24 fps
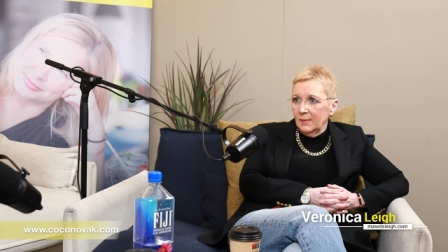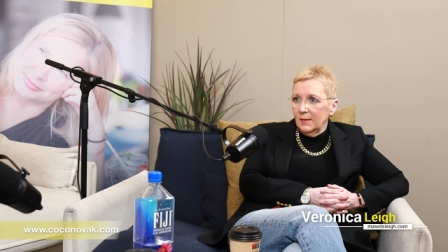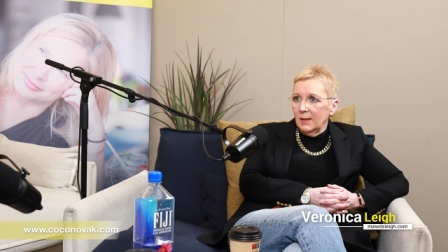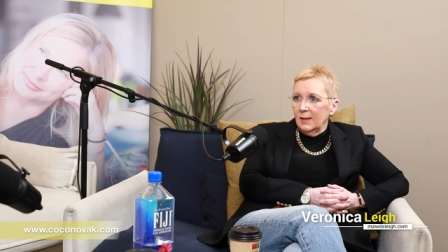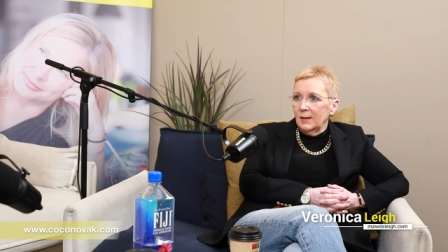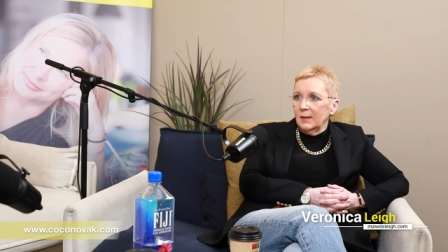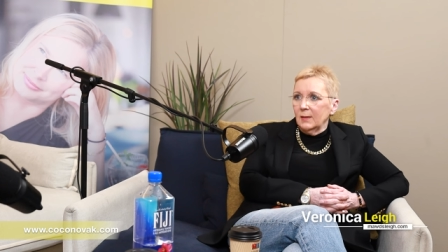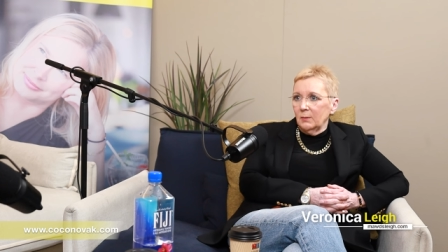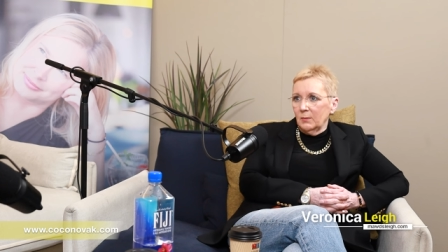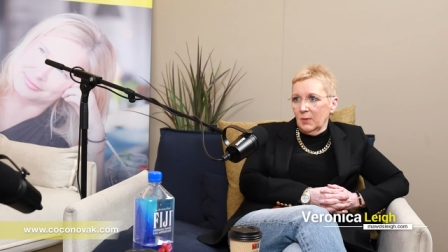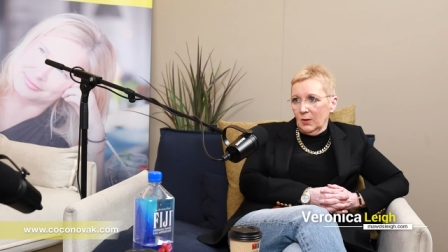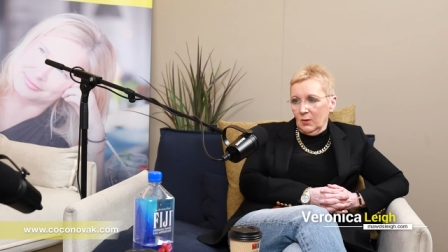
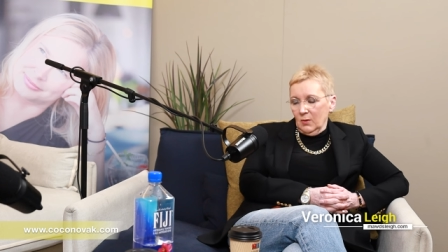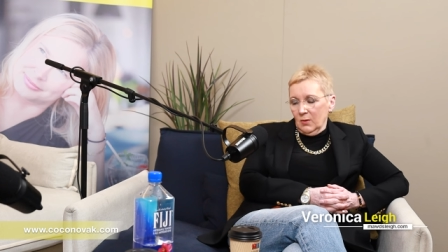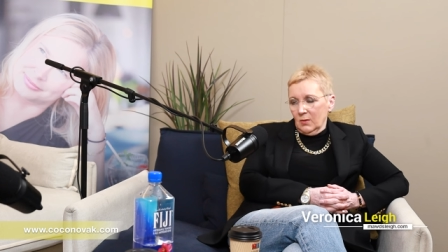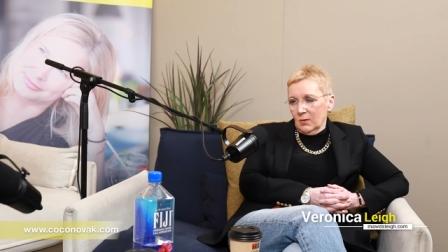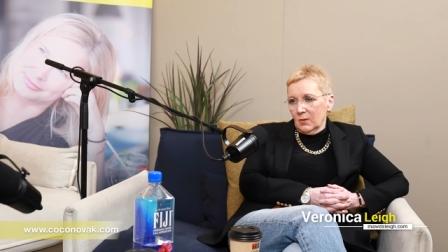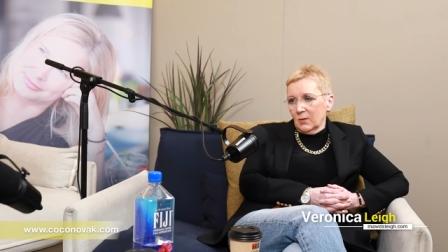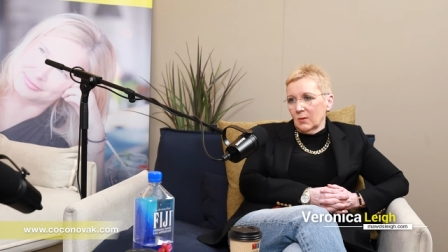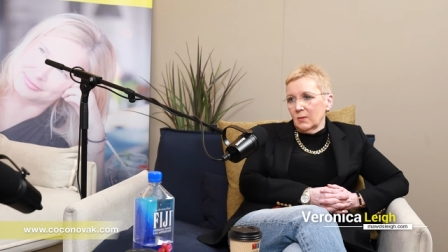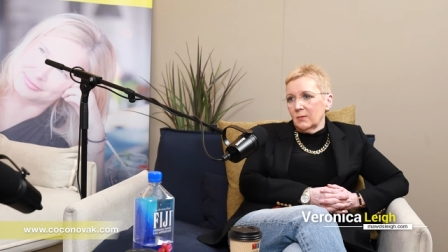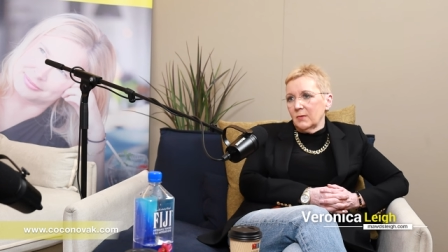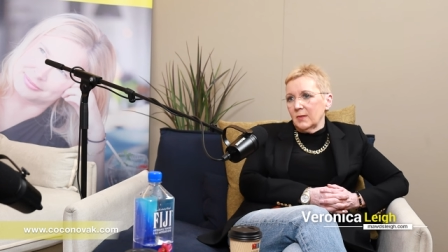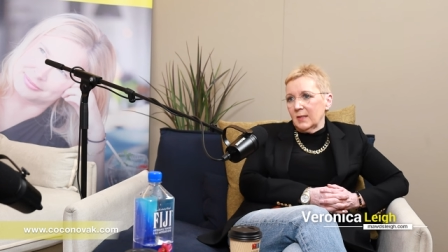yeah, because
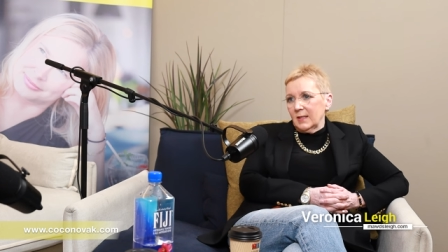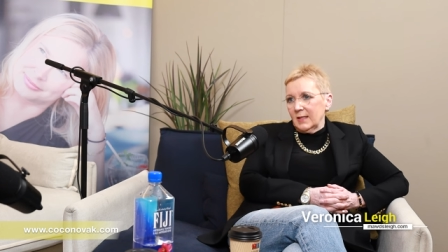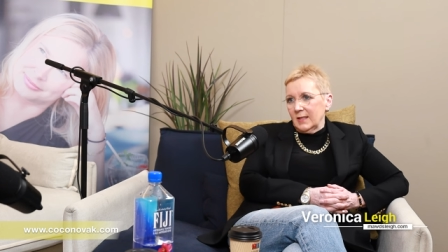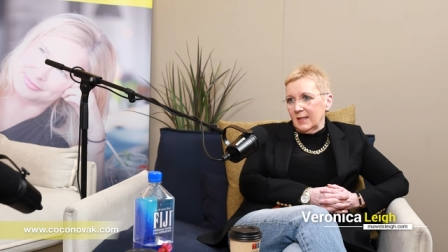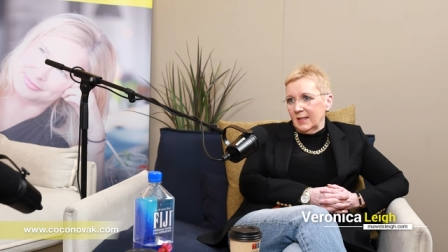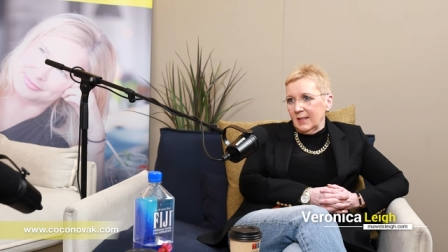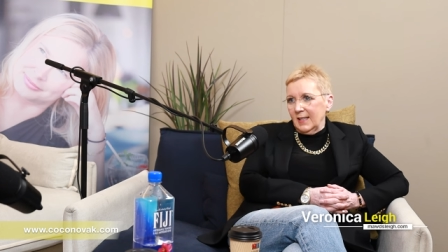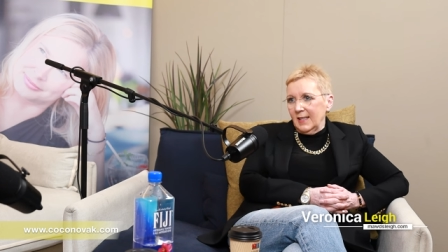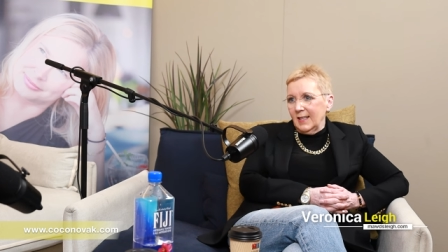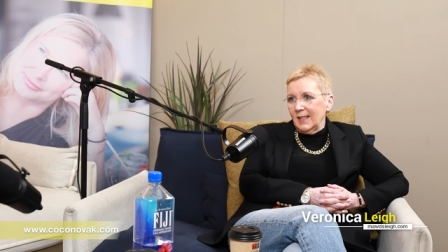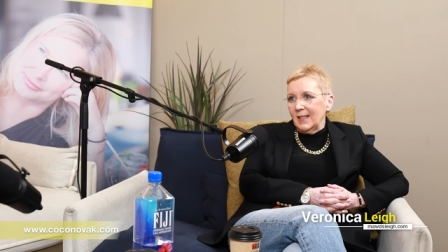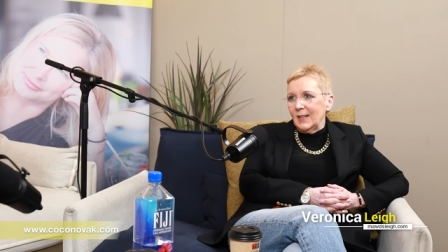
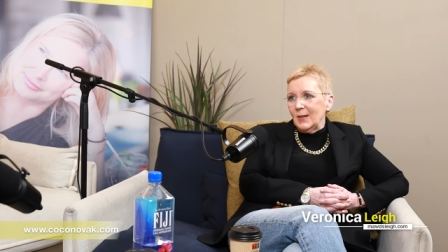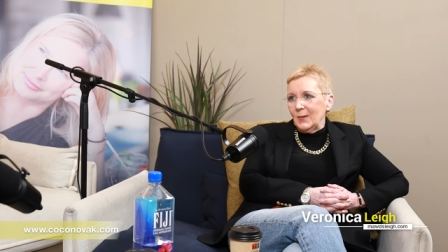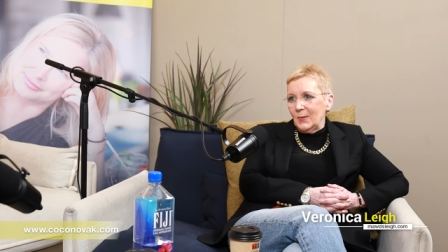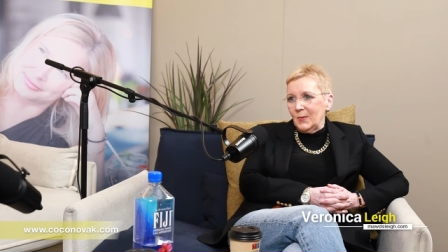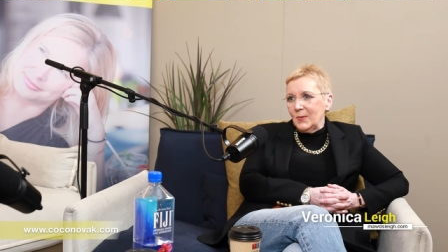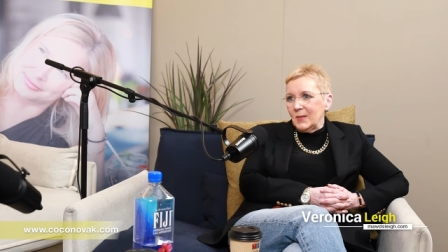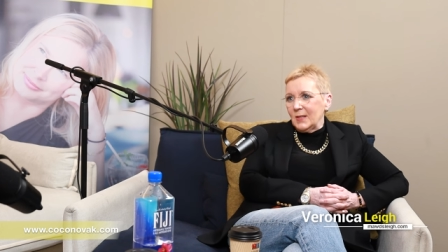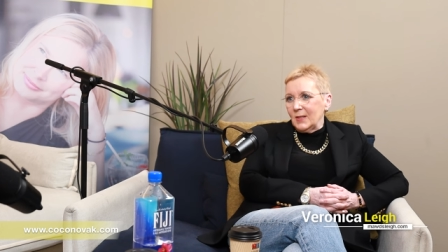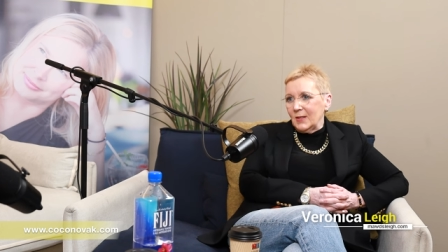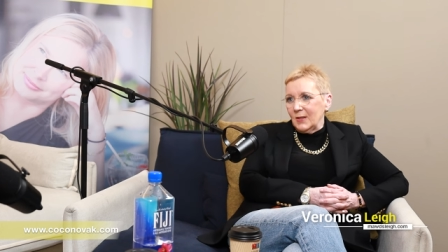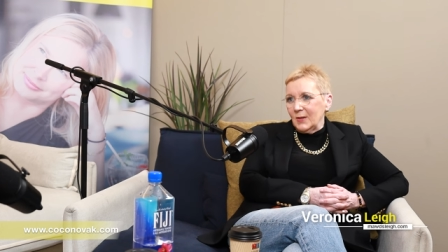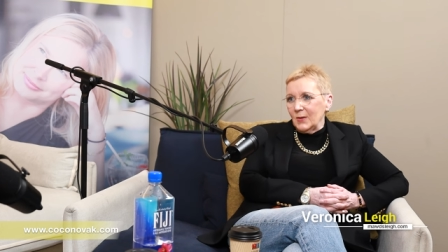obviously it
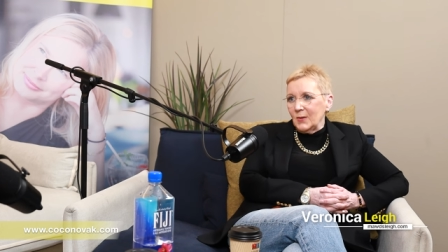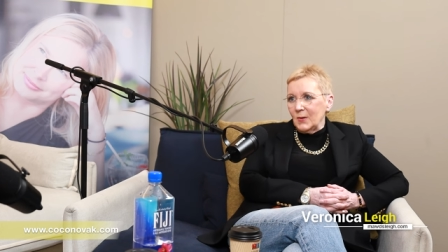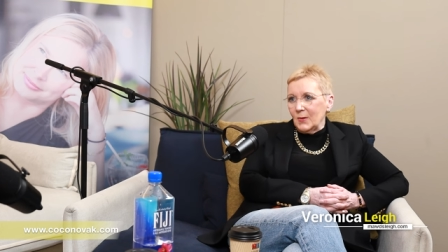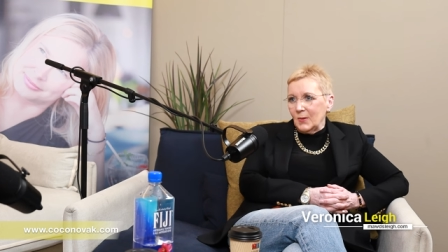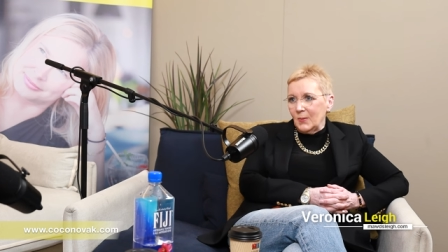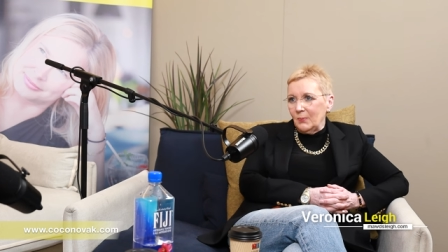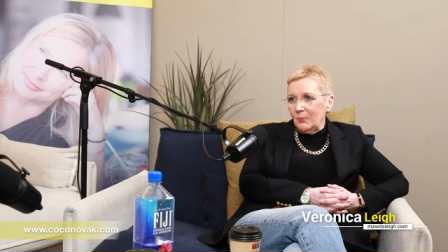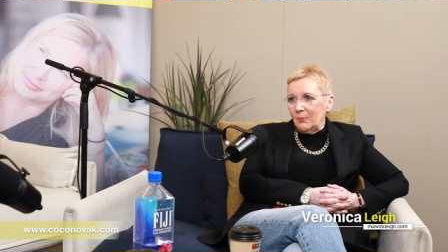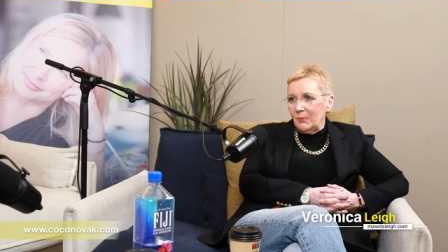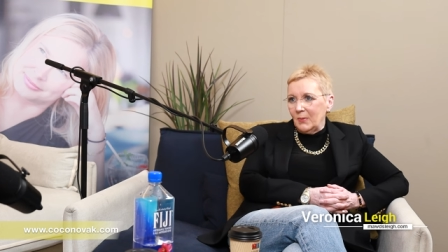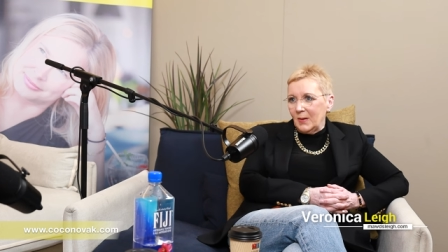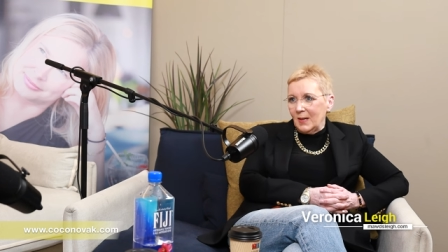was, you know,
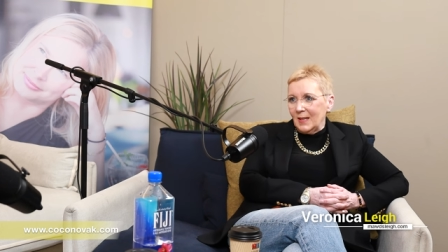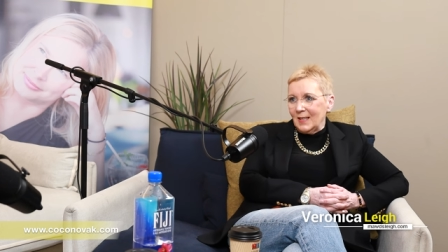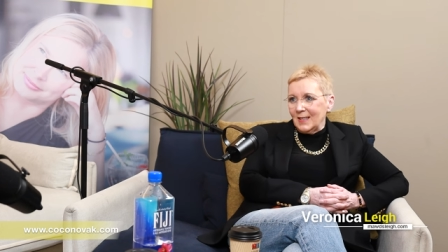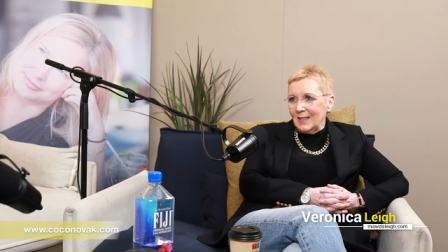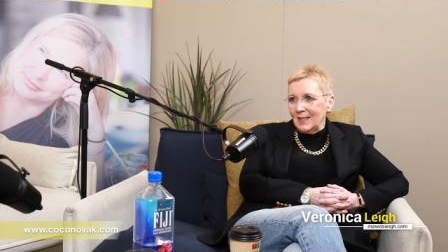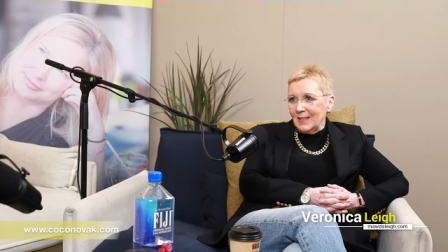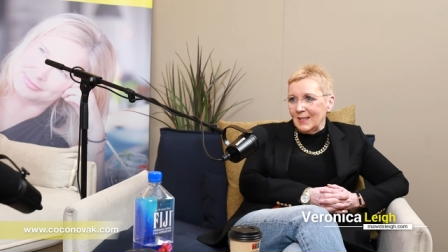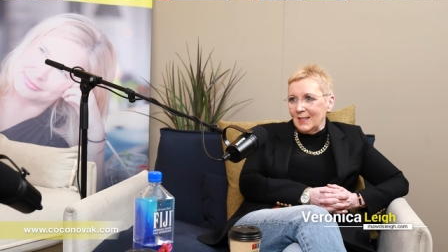pretty... So you